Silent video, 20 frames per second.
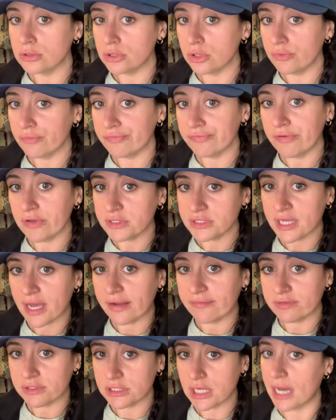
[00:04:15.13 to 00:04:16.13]
false
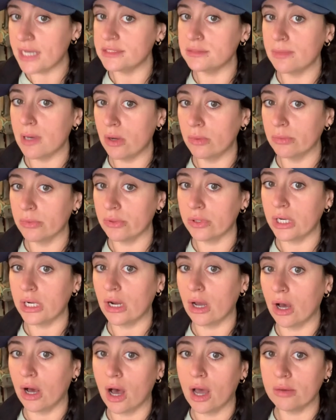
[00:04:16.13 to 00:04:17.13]
advertise about Merino.
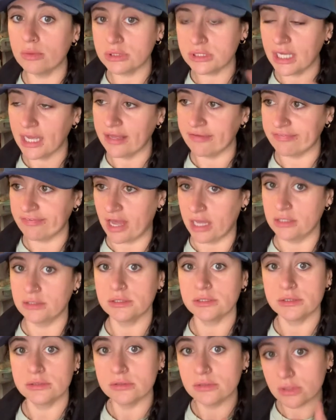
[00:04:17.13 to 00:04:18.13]
I will take
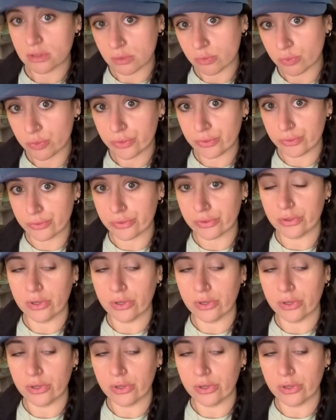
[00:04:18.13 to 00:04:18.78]
offense. Rude.